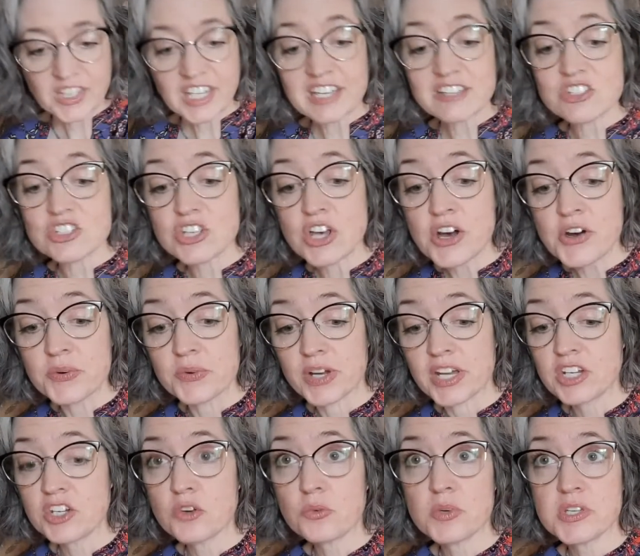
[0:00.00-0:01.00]
So
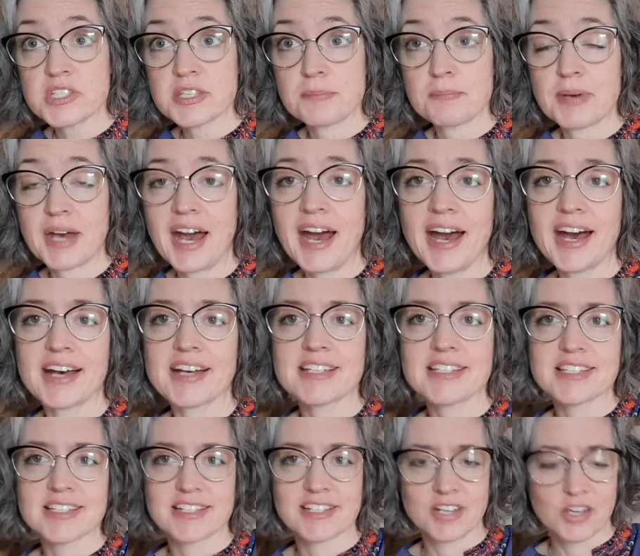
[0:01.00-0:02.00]
in your recent
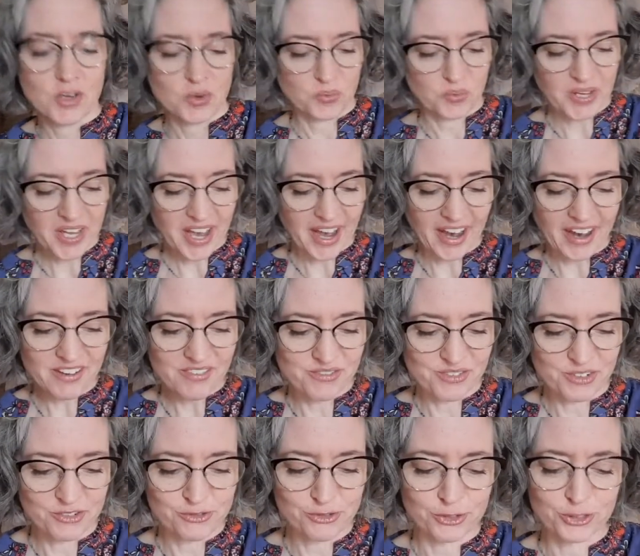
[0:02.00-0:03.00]
past, we have
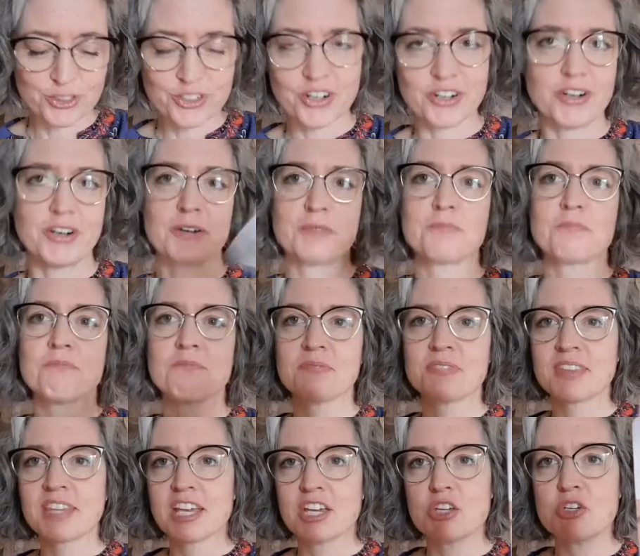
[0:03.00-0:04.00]
the Fool card.
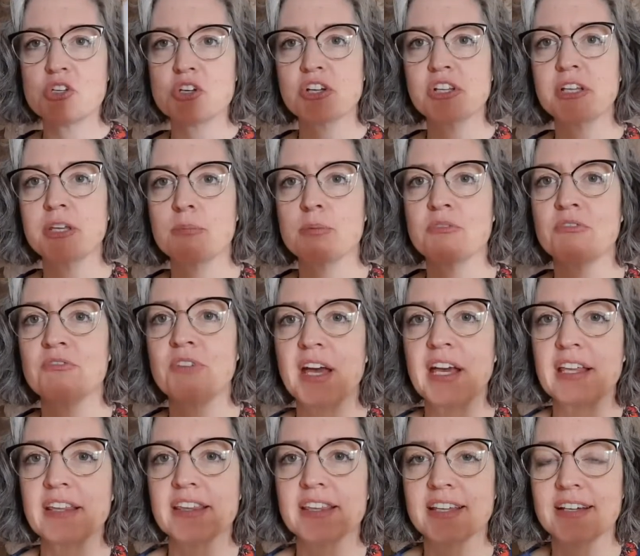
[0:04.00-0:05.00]
You took a leap of
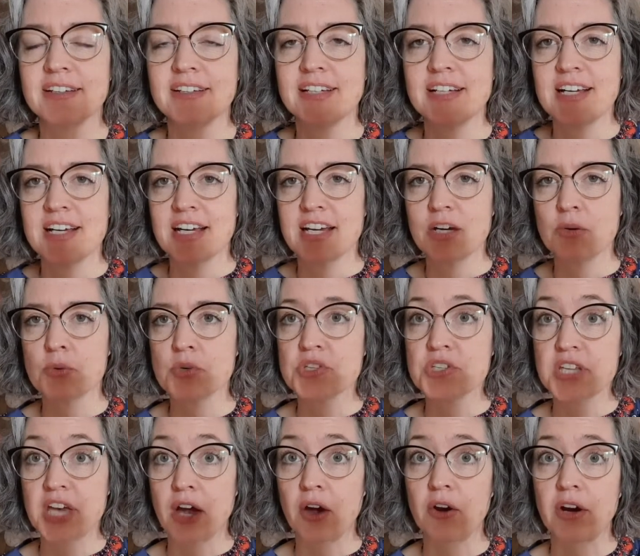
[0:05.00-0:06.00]
faith. It was
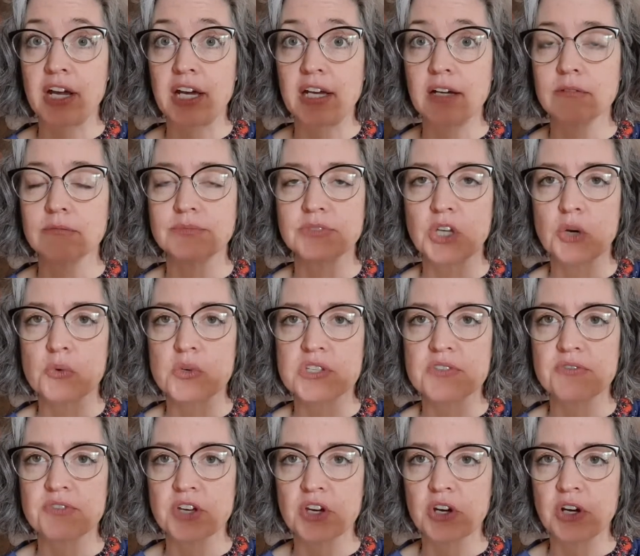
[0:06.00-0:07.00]
scary. There was
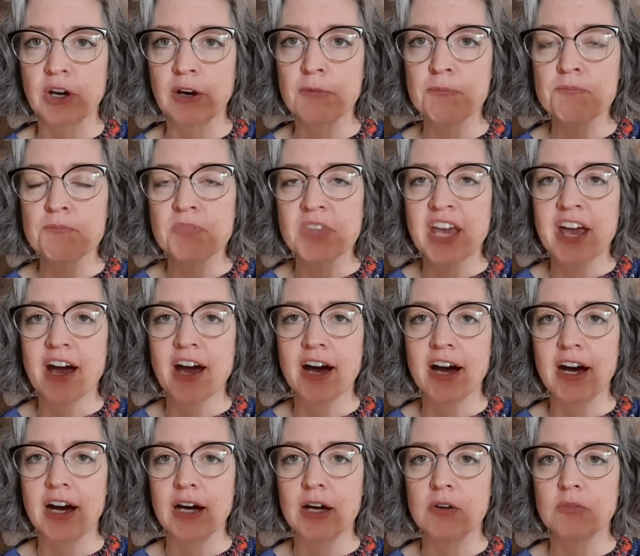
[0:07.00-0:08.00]
fear.
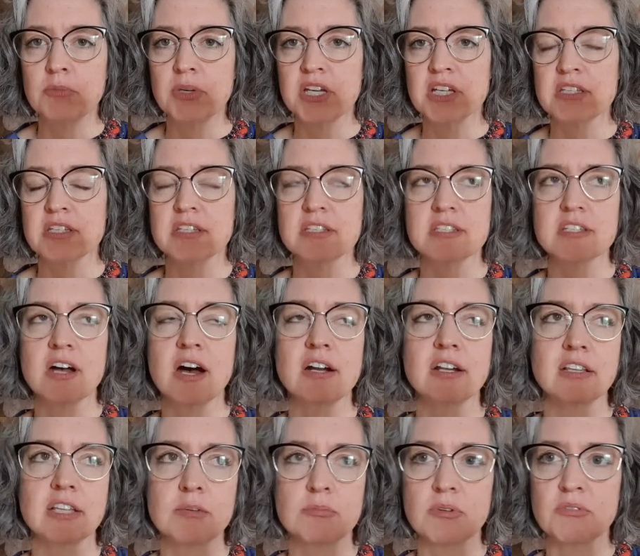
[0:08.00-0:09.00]
Uh, because it's not a
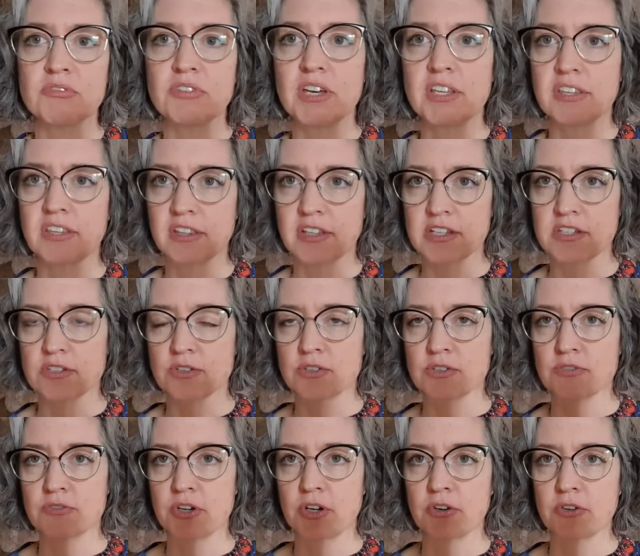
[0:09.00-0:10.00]
leap of faith unless there's
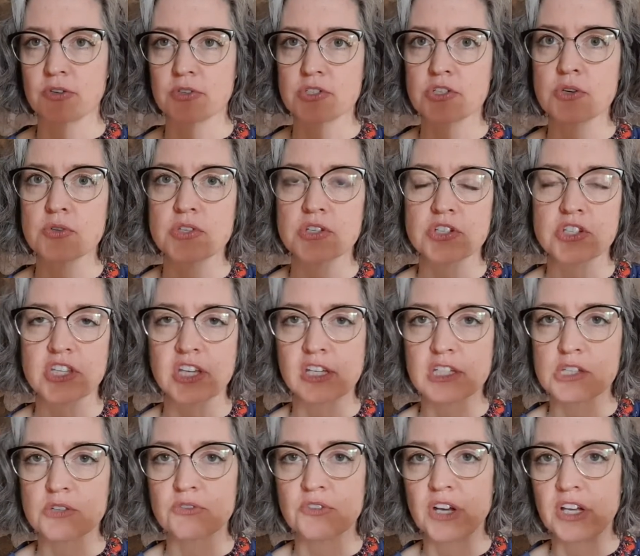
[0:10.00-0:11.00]
fear. There's no such thing
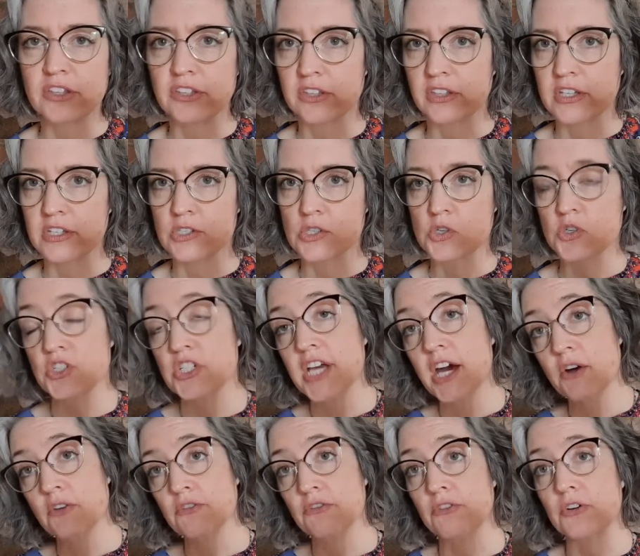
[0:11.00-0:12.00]
as faith unless there's
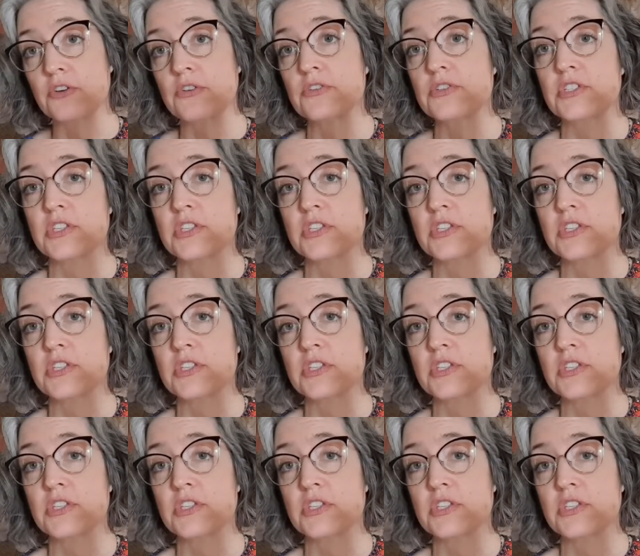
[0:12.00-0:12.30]
doubt first.